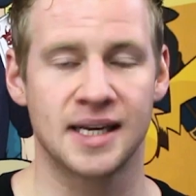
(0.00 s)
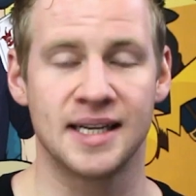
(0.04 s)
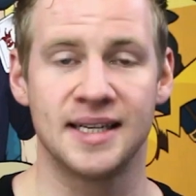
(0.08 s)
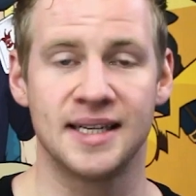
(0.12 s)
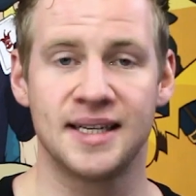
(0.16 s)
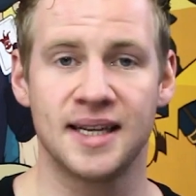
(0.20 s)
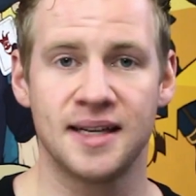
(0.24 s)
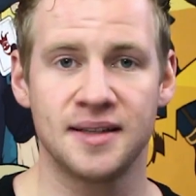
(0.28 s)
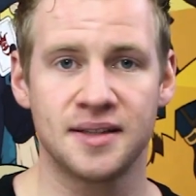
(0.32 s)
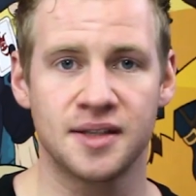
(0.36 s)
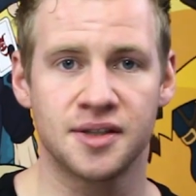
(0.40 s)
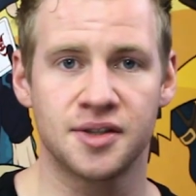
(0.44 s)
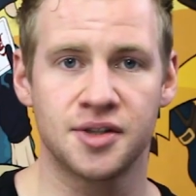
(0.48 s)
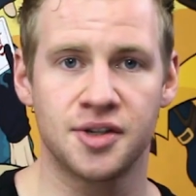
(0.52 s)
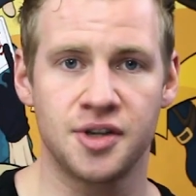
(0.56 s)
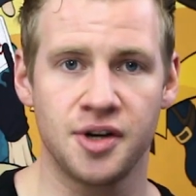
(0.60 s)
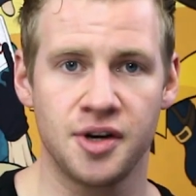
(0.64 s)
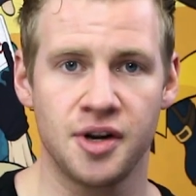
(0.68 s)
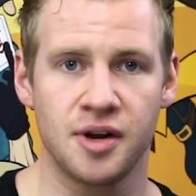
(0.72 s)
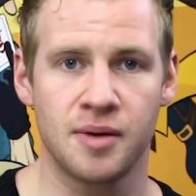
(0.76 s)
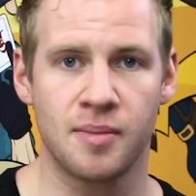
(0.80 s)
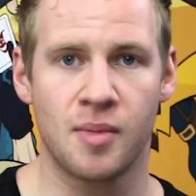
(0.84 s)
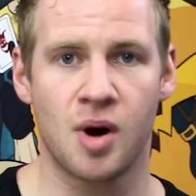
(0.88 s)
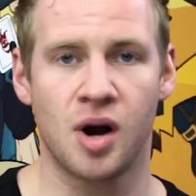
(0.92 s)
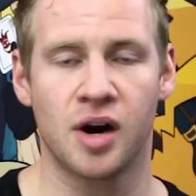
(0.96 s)
Condenser
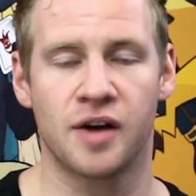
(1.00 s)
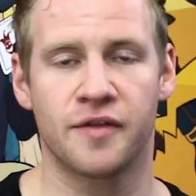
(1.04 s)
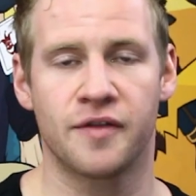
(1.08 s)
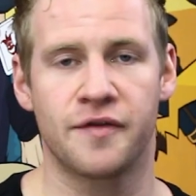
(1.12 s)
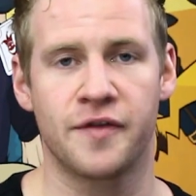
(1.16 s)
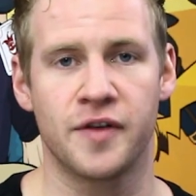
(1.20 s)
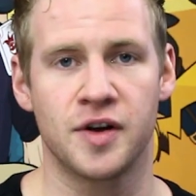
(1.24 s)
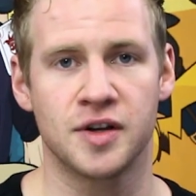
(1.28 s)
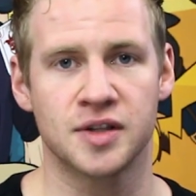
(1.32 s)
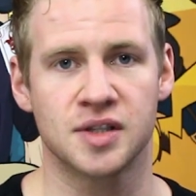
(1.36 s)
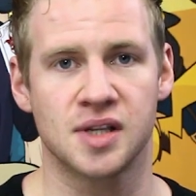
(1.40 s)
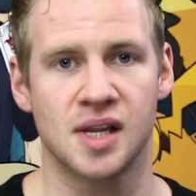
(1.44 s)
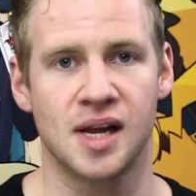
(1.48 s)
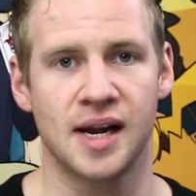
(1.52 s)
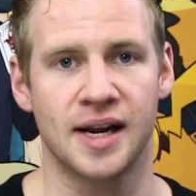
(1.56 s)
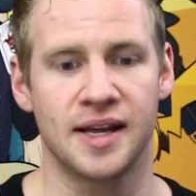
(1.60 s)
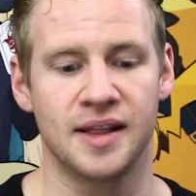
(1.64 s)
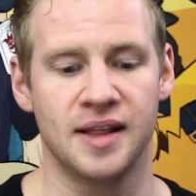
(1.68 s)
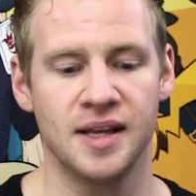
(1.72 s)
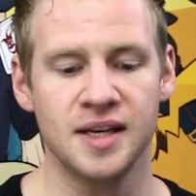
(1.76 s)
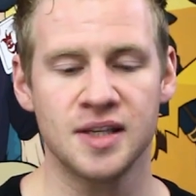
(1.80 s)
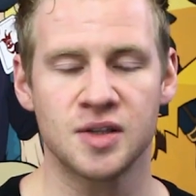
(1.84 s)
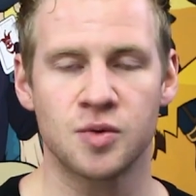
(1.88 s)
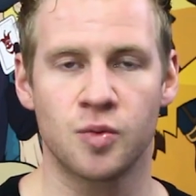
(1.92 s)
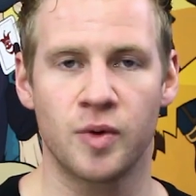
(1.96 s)
studio microphones like
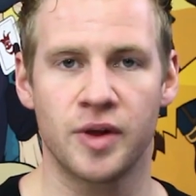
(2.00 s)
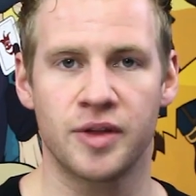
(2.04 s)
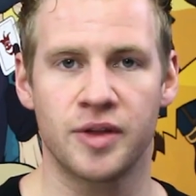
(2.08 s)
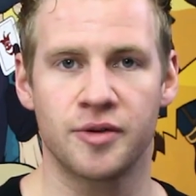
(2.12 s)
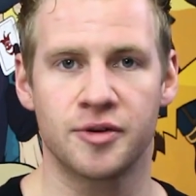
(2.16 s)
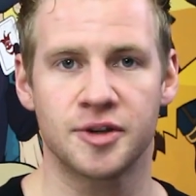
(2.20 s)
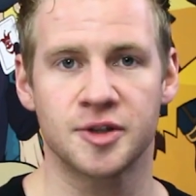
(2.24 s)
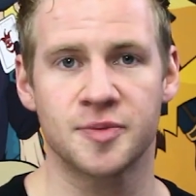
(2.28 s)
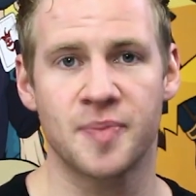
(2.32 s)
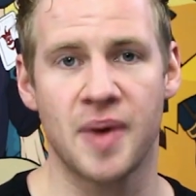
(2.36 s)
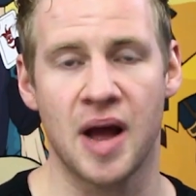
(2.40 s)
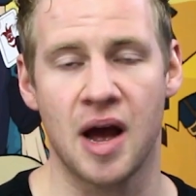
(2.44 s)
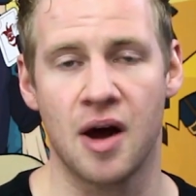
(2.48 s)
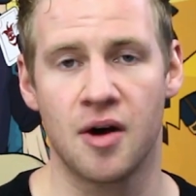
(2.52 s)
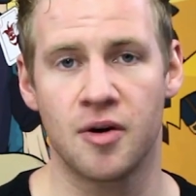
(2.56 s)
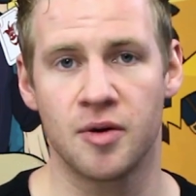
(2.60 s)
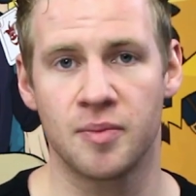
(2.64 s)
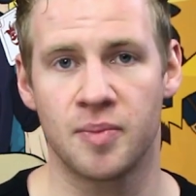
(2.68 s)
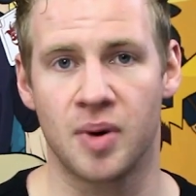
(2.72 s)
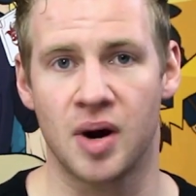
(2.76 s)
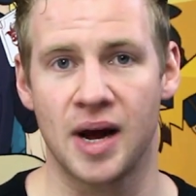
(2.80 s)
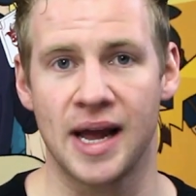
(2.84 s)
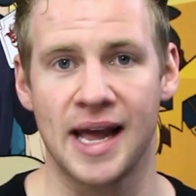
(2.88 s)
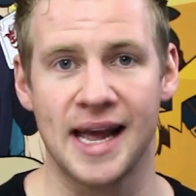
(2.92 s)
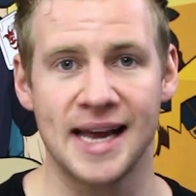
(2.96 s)
this, whether it's
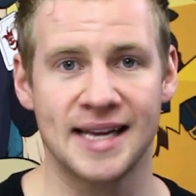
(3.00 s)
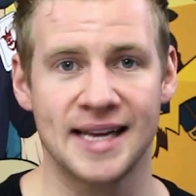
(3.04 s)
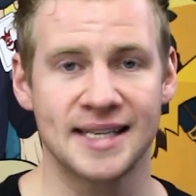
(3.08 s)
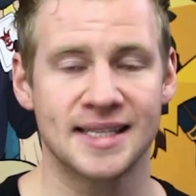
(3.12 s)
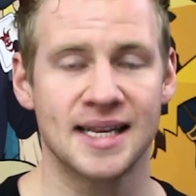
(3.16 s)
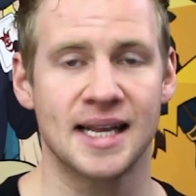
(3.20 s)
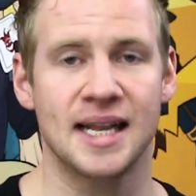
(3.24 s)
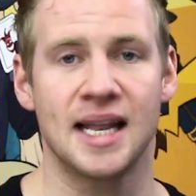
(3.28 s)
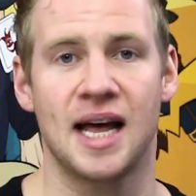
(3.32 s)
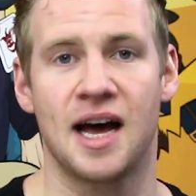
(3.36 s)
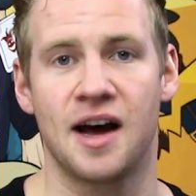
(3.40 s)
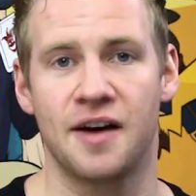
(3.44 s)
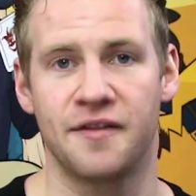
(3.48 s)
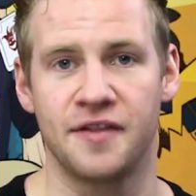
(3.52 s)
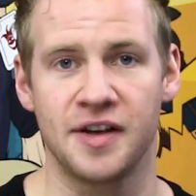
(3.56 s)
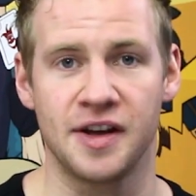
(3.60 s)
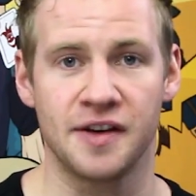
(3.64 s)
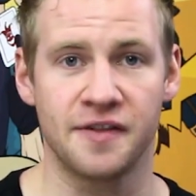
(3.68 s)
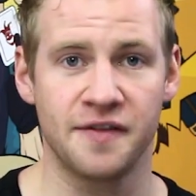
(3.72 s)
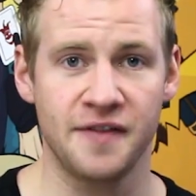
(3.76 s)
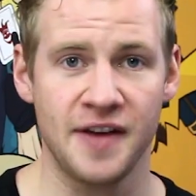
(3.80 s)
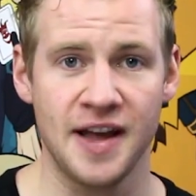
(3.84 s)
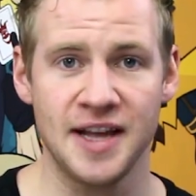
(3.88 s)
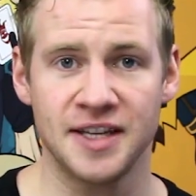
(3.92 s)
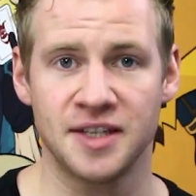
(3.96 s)
powered by XLR
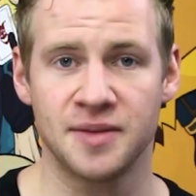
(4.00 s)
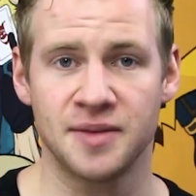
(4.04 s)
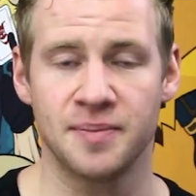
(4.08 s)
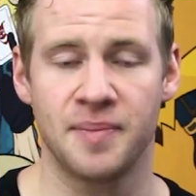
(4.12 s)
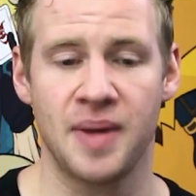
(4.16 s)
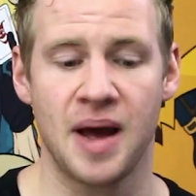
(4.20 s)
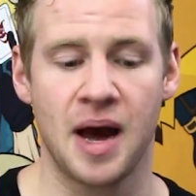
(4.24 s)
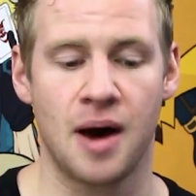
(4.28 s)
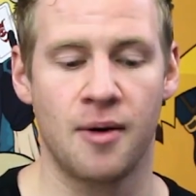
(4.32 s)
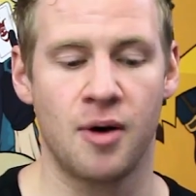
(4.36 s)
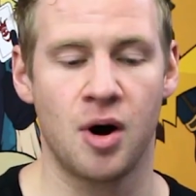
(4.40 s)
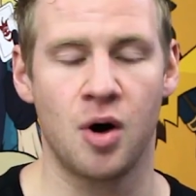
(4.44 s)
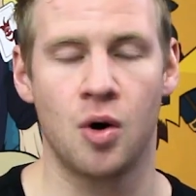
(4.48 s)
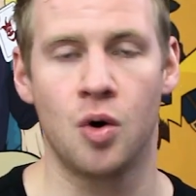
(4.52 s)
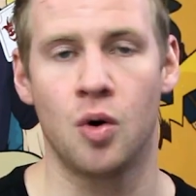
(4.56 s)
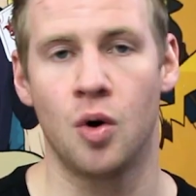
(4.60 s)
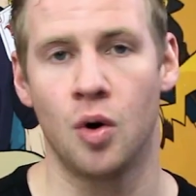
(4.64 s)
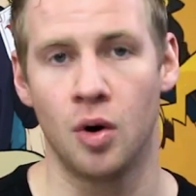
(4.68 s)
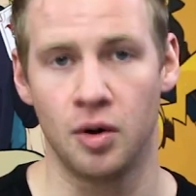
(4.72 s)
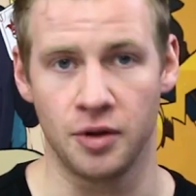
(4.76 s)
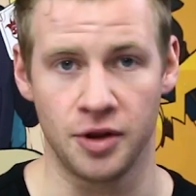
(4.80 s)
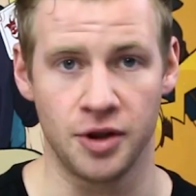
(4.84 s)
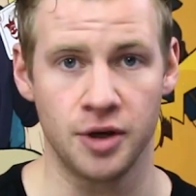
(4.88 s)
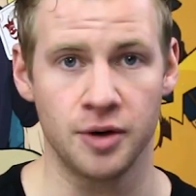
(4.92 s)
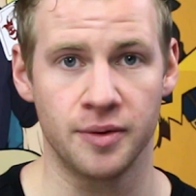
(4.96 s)
via phantom power
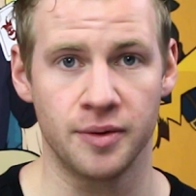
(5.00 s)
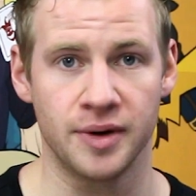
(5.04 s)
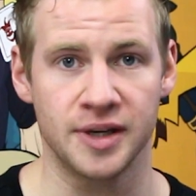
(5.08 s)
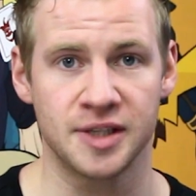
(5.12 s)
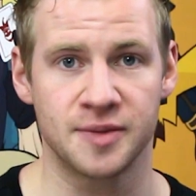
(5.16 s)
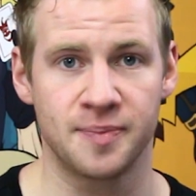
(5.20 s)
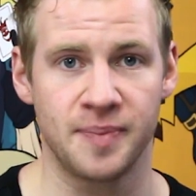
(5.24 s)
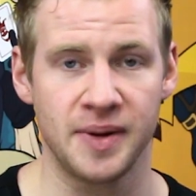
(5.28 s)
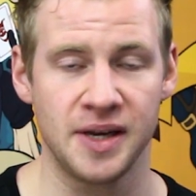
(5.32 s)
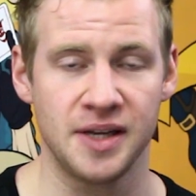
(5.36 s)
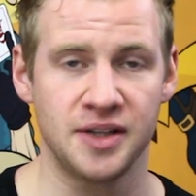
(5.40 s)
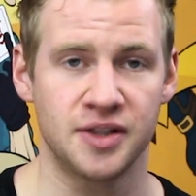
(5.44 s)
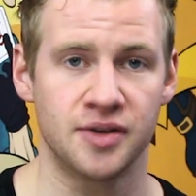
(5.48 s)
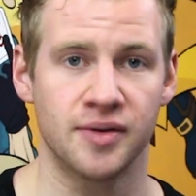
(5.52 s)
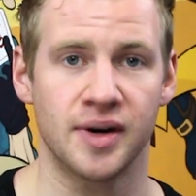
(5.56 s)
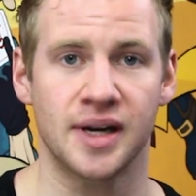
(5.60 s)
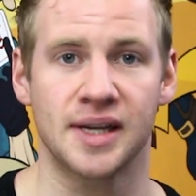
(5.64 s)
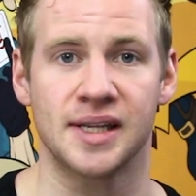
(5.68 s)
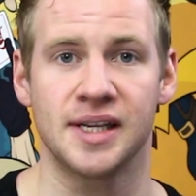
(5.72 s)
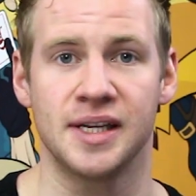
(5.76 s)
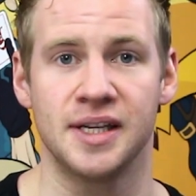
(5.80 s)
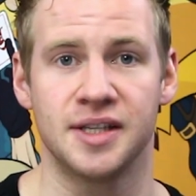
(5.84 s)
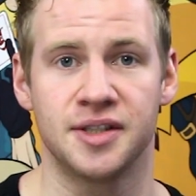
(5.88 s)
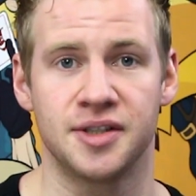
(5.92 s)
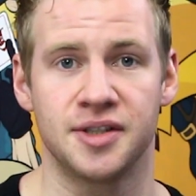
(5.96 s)
or USB
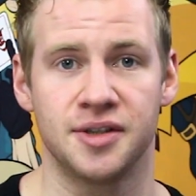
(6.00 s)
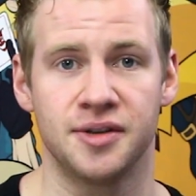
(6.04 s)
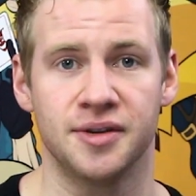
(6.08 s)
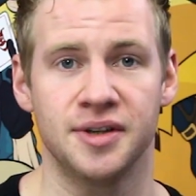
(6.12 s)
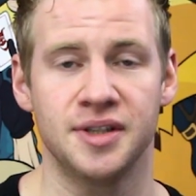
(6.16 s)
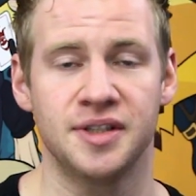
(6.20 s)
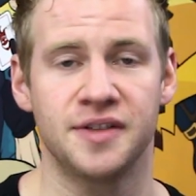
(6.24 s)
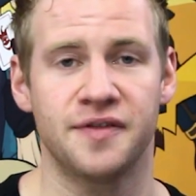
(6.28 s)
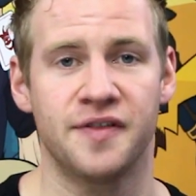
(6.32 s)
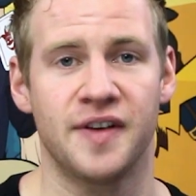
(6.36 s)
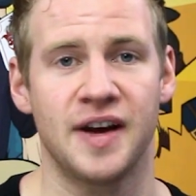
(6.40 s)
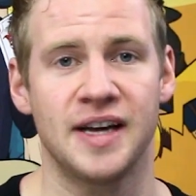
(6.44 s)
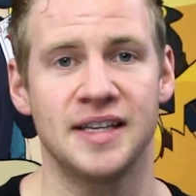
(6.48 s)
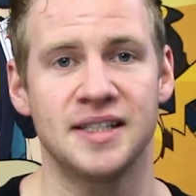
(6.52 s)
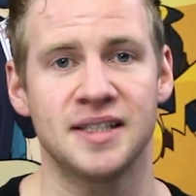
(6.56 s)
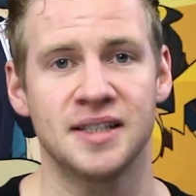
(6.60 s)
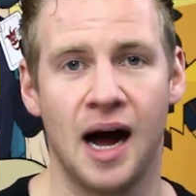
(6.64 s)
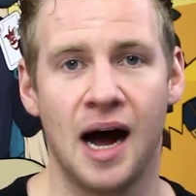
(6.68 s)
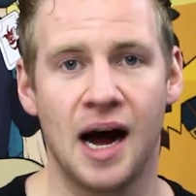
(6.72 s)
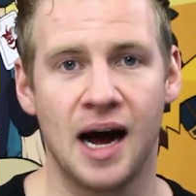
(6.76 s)
directly into your interface,